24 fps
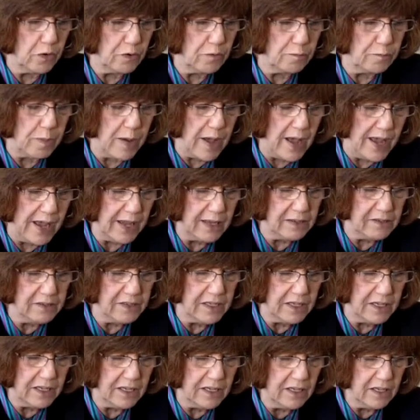of
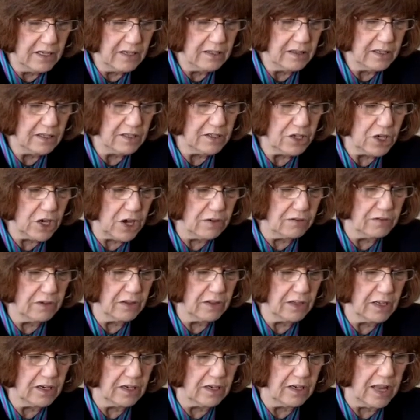piety that covered
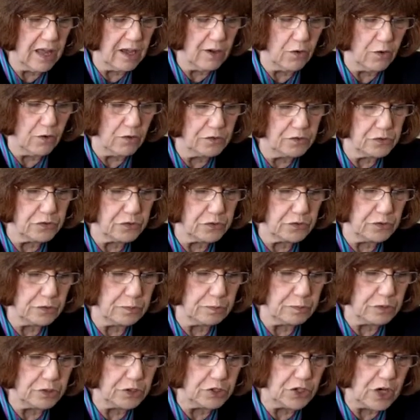their lack of true
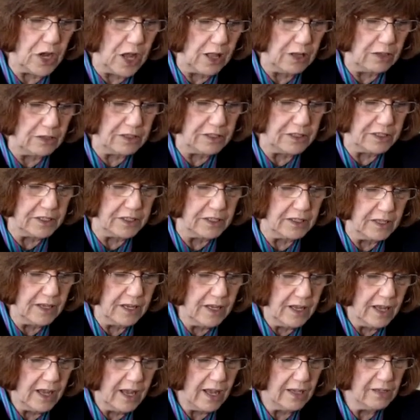spirituality.
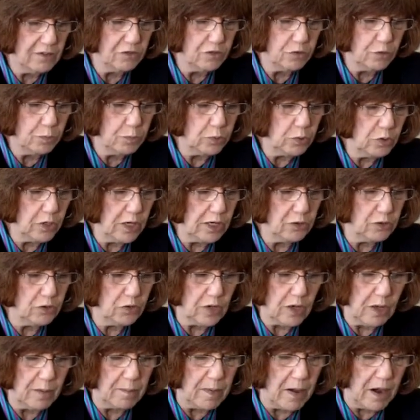As the Buddha
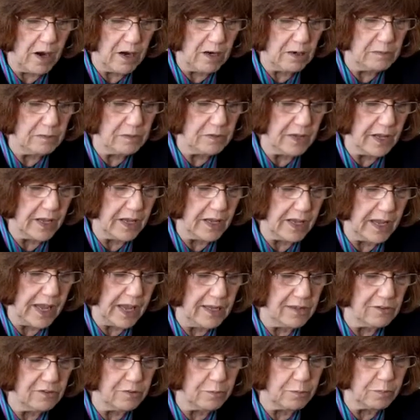took up arms
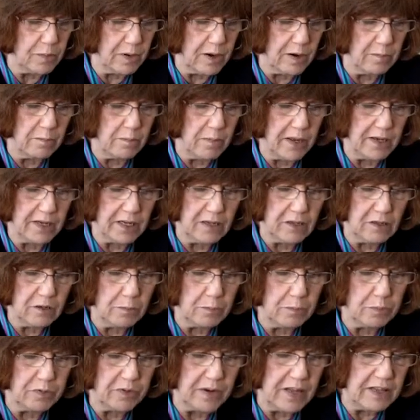against the Brahmanical
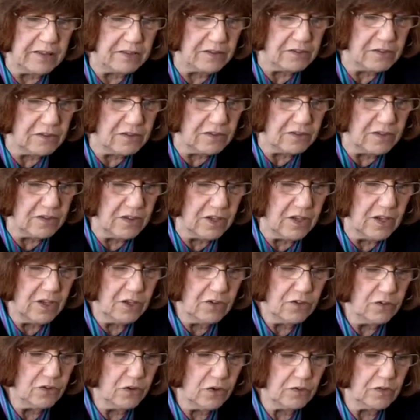priests,
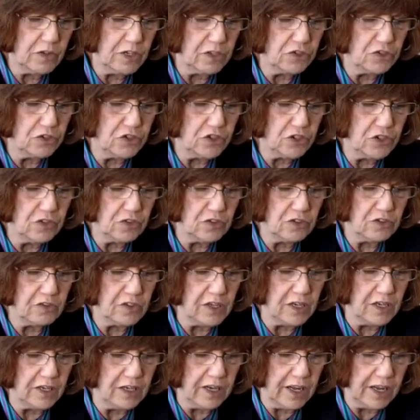so did Jesus
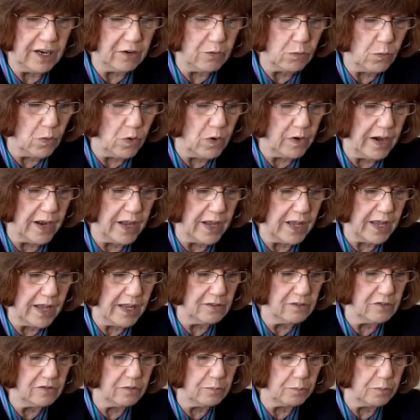declare war
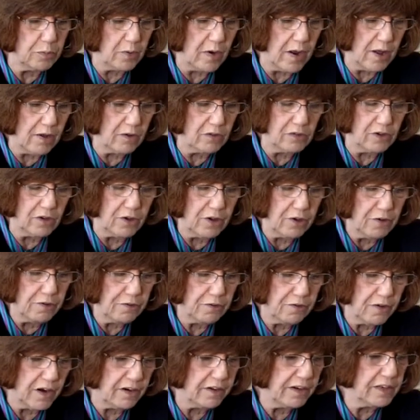against the proud
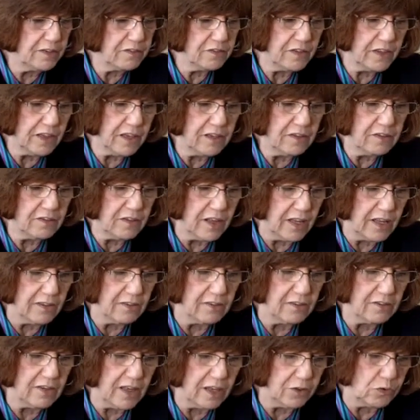Pharisees and
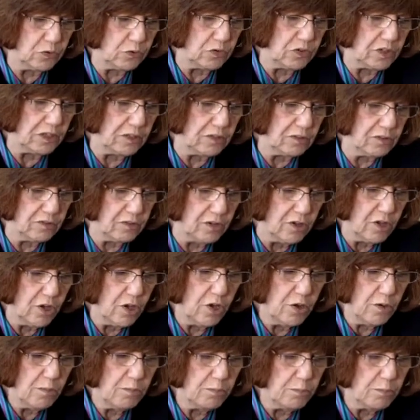Sadducees.
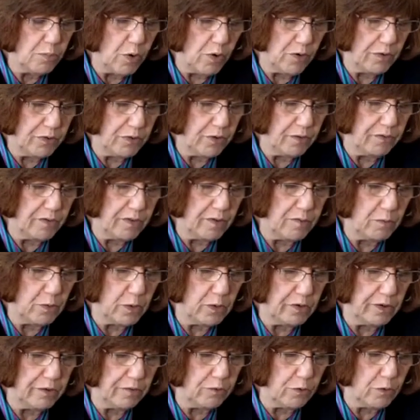Both of them were
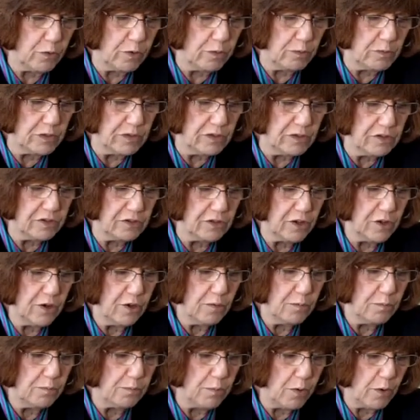reformers.
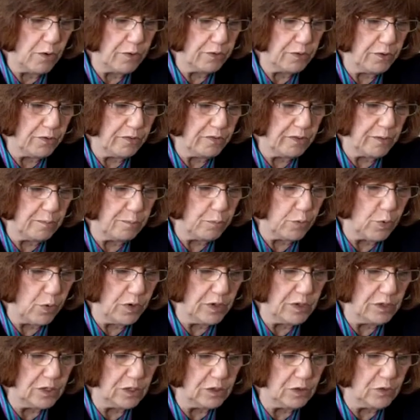Both of them
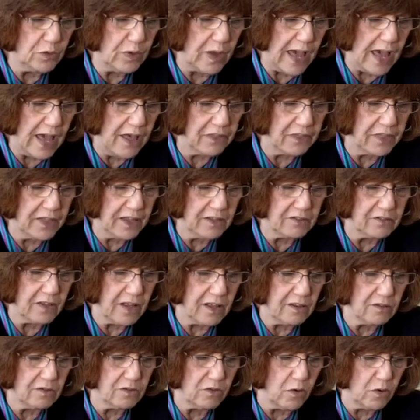pointed to ethics
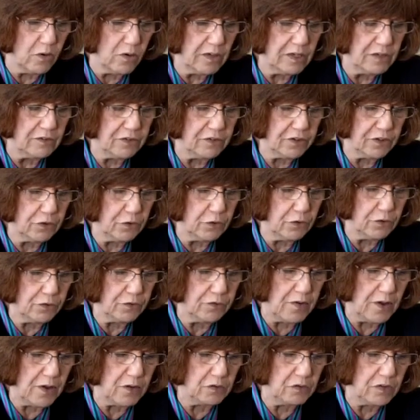as the only secure
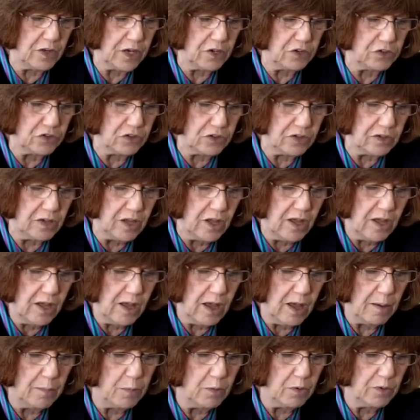foundation
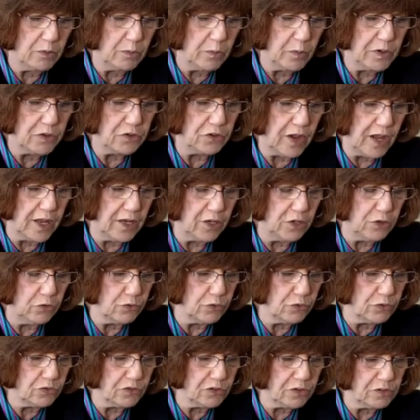upon which any
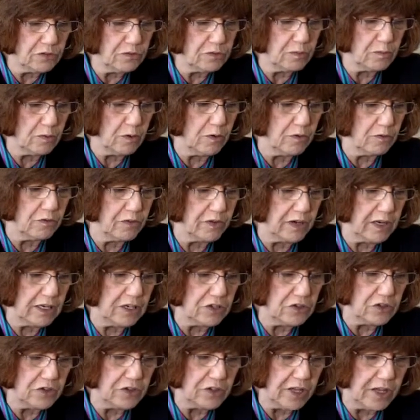true system of
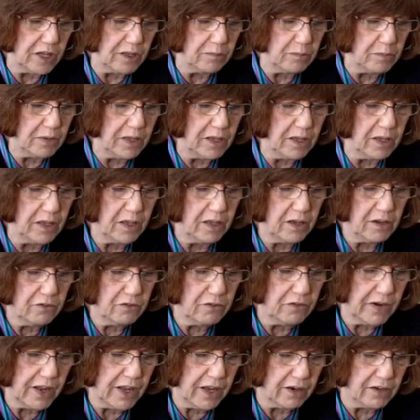religion can be
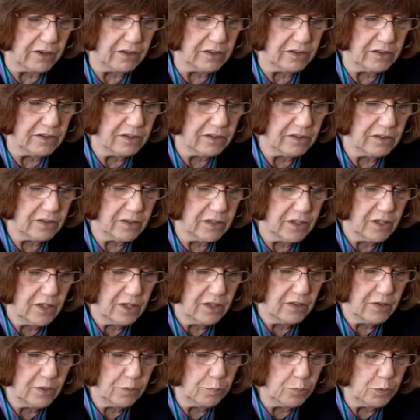reared.
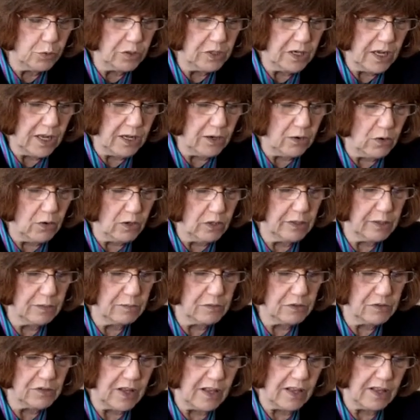The Buddha called
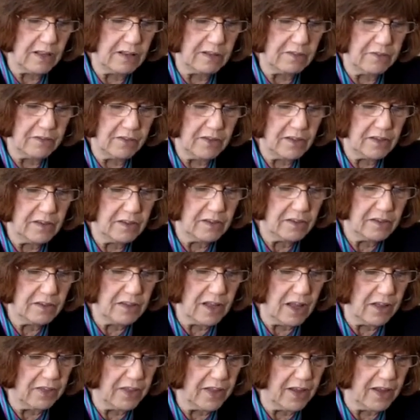himself
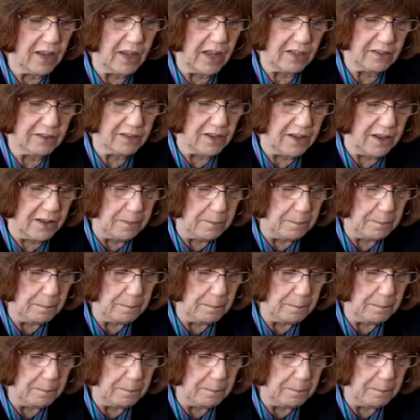Tathagata,